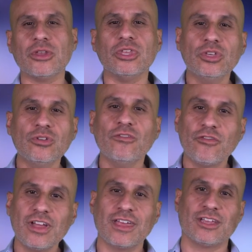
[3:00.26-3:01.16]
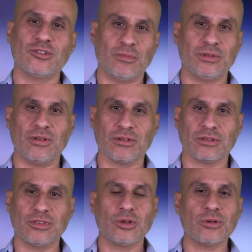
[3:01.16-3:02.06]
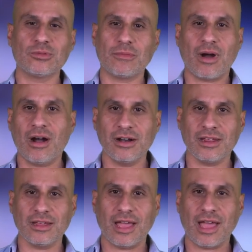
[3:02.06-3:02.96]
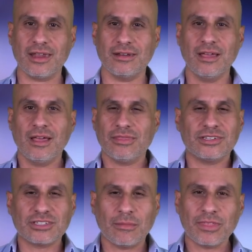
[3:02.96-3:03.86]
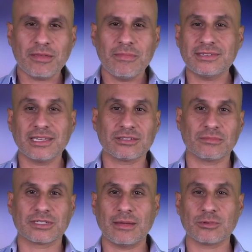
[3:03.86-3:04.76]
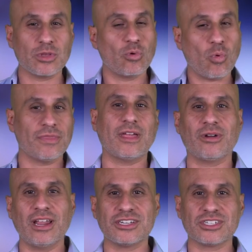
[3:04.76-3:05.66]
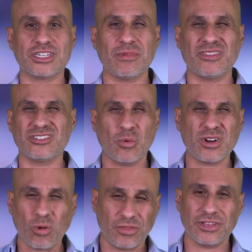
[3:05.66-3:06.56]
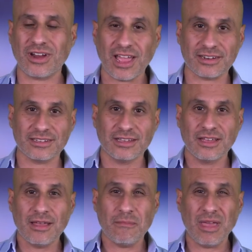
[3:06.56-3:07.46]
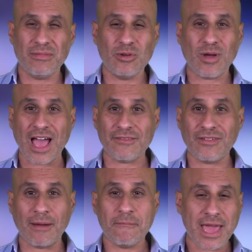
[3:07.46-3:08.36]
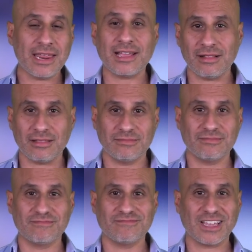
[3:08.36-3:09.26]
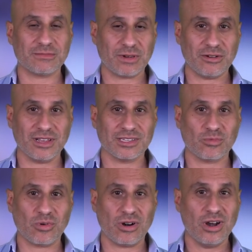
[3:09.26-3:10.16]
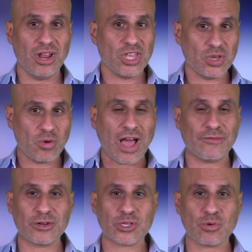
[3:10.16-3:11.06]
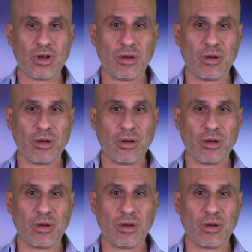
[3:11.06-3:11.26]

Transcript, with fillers: but you feel like you don't belong. You go to a party and there's something missing sometimes when you want that relationship and there's no one holding your hand. Maybe you have a medical experience where you have to show